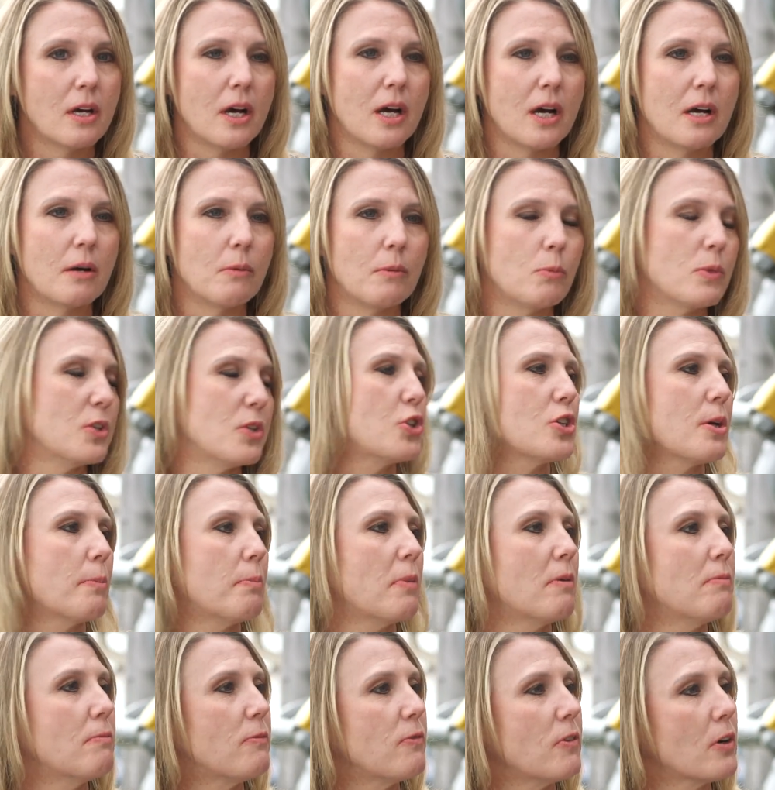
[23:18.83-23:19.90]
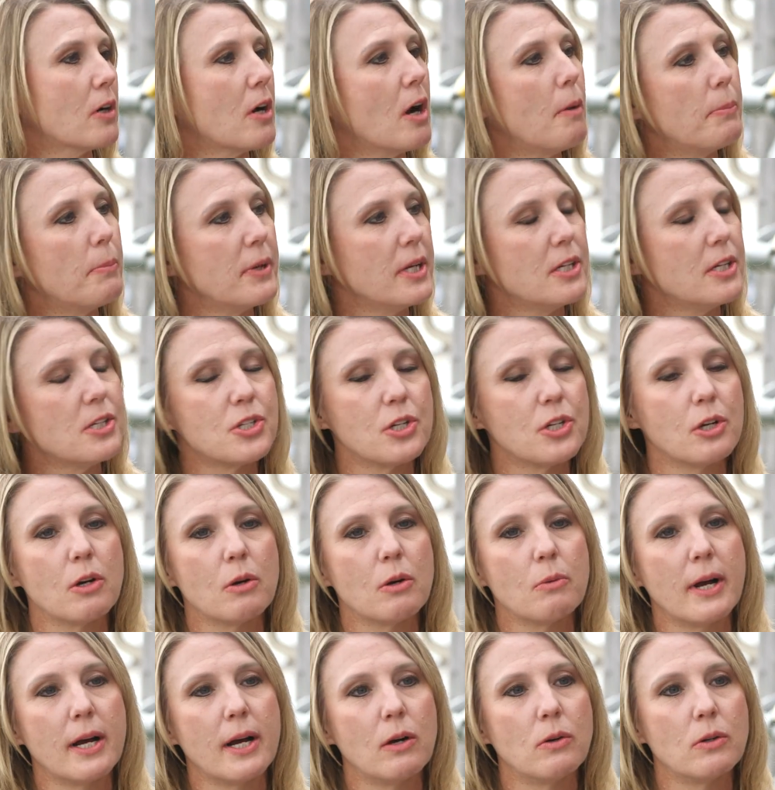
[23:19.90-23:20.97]
Um, we ship them for companies year
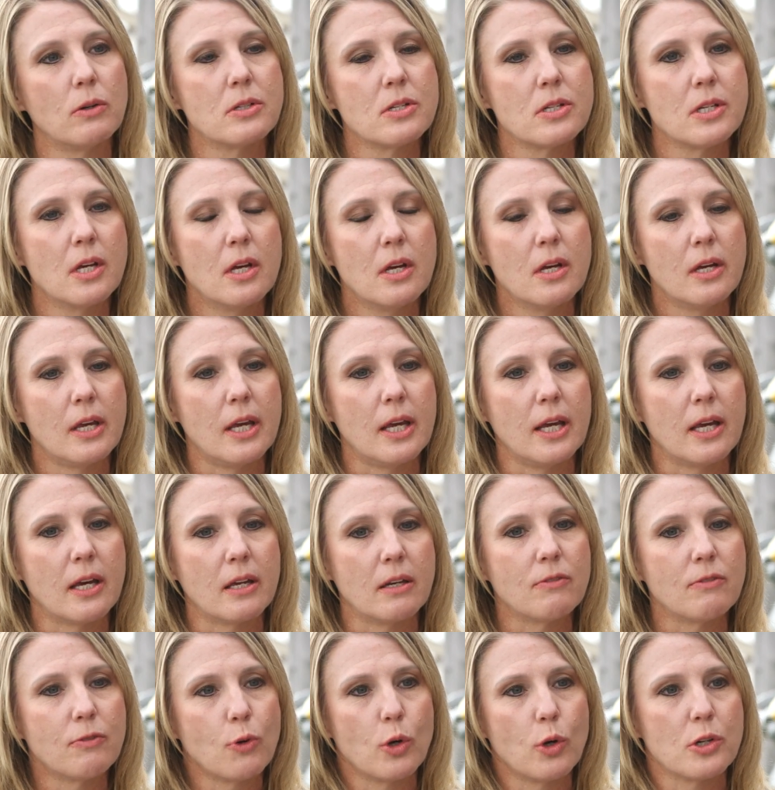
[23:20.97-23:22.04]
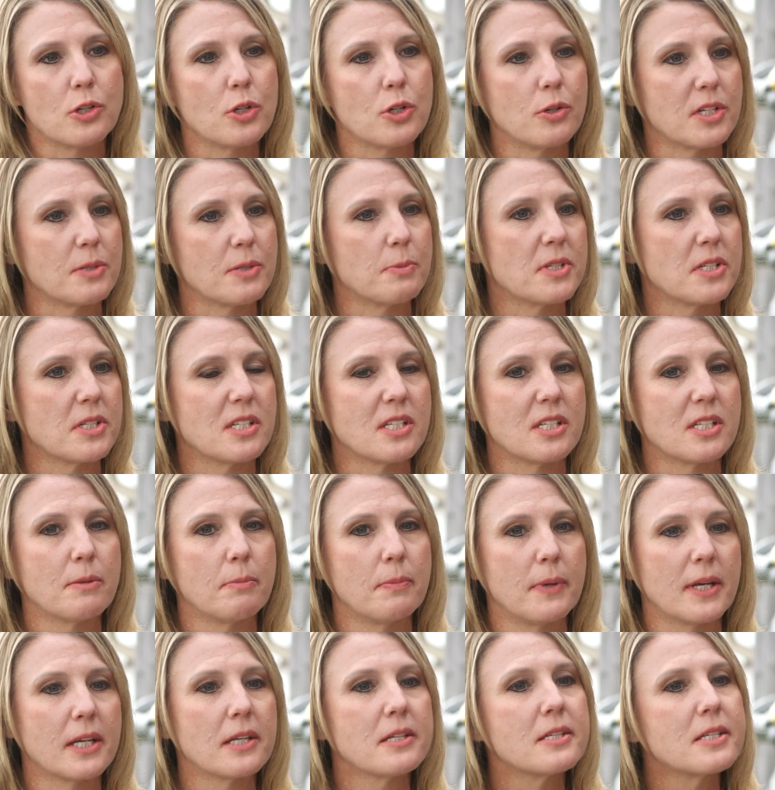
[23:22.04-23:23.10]
round, and of course, Christmas is the
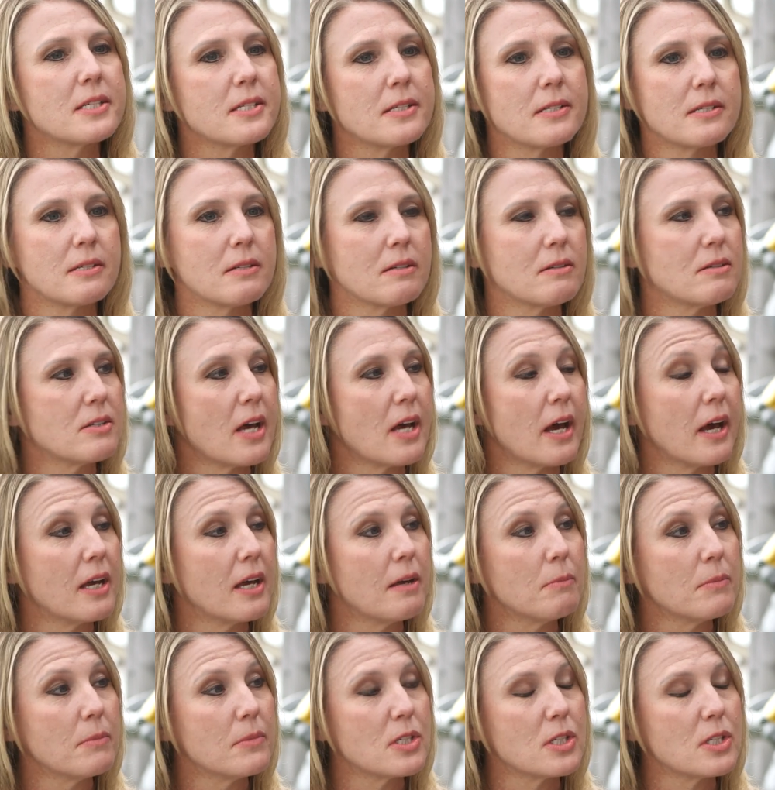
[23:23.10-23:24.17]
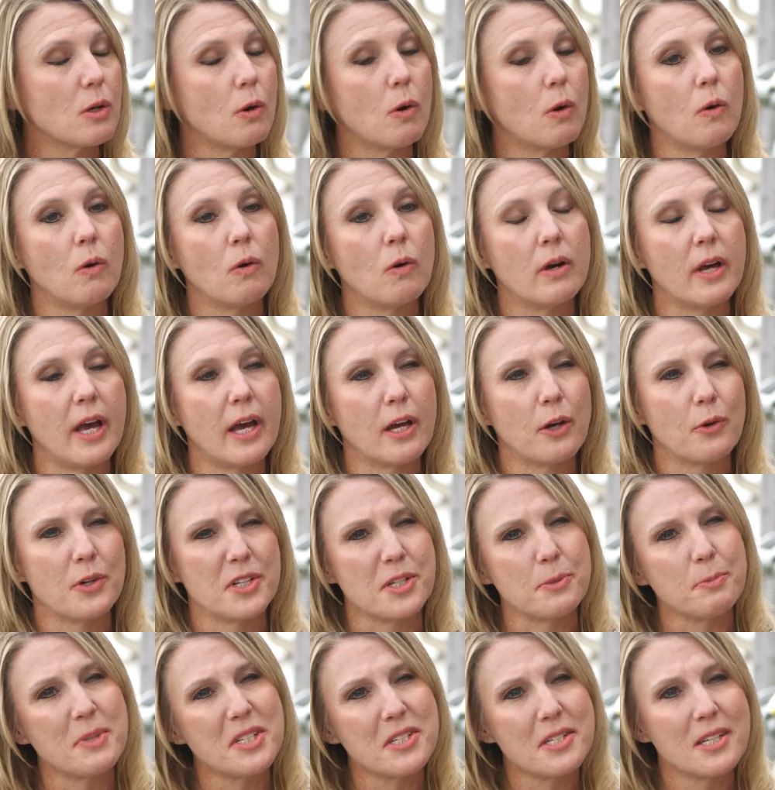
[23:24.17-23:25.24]
biggest time. So at
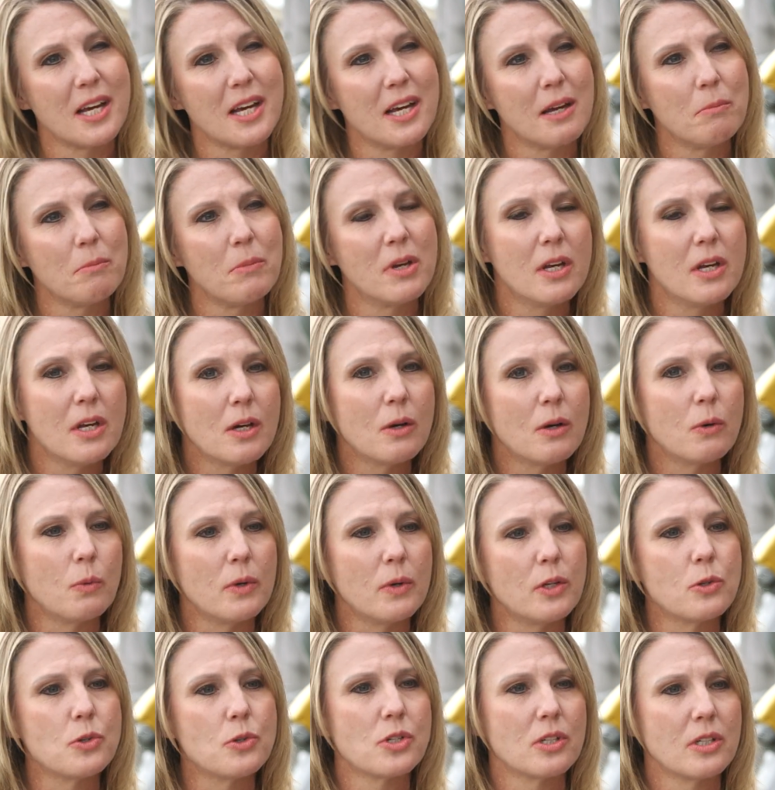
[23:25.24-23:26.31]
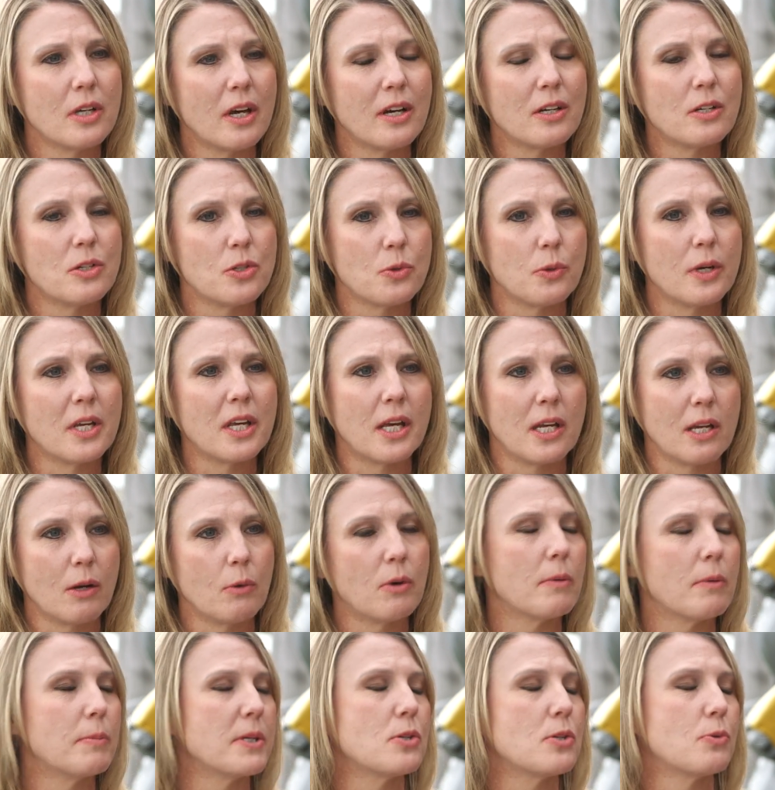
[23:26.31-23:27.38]
Christmas time, we usually are doing
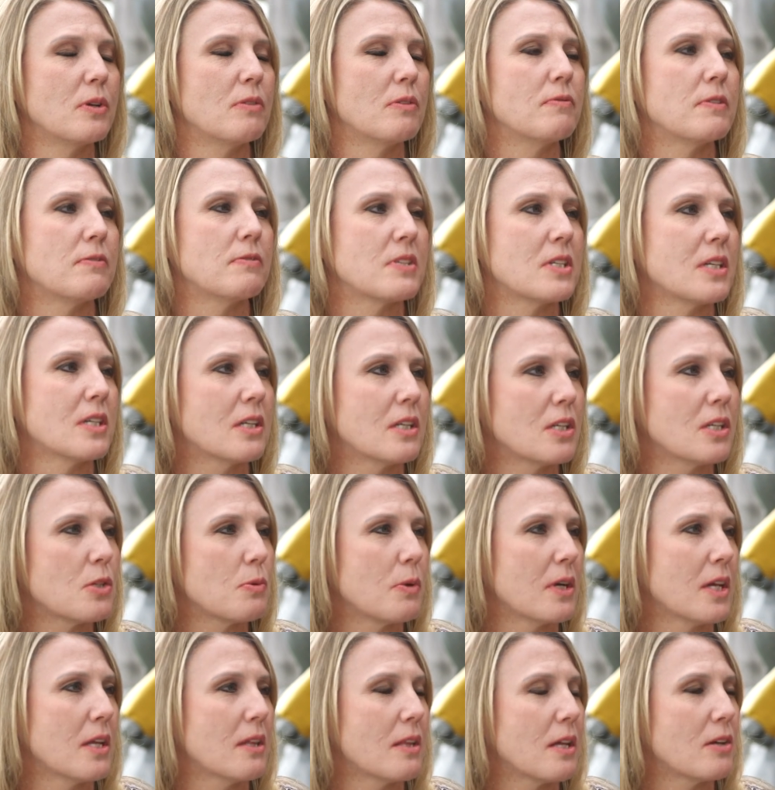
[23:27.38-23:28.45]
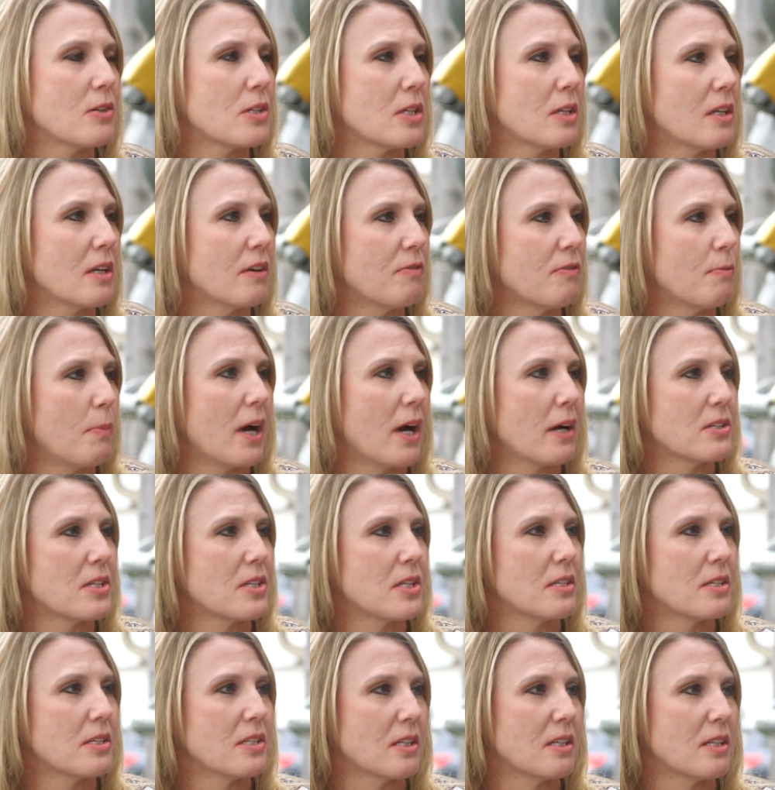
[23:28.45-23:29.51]
anywhere between 15 and 20,000 gift
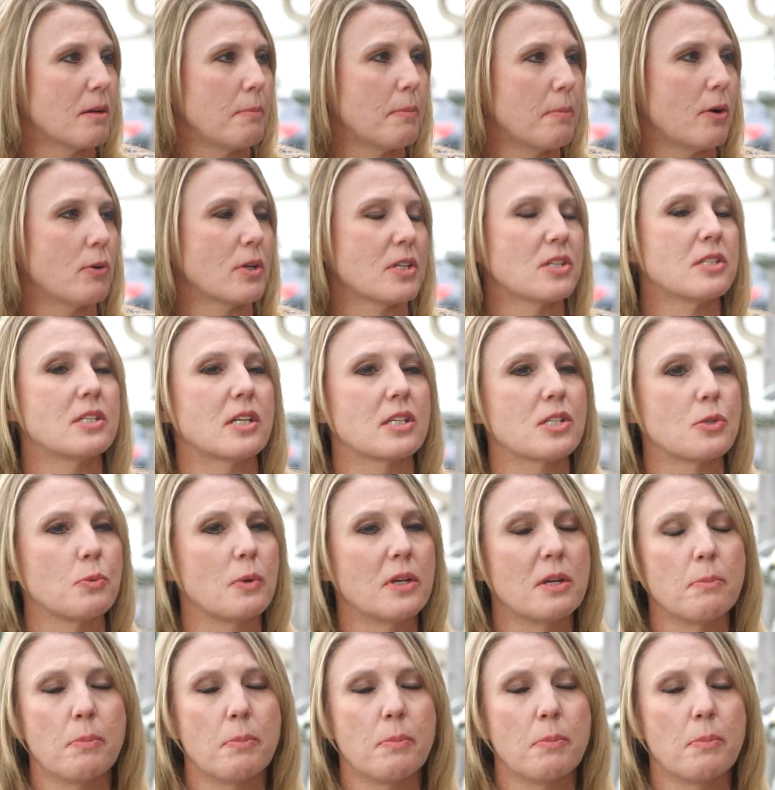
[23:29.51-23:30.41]
boxes in about a six week